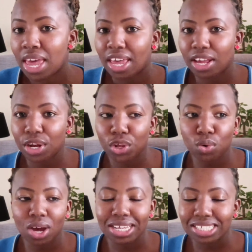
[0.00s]
and
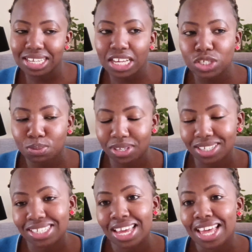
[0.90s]
your attachment.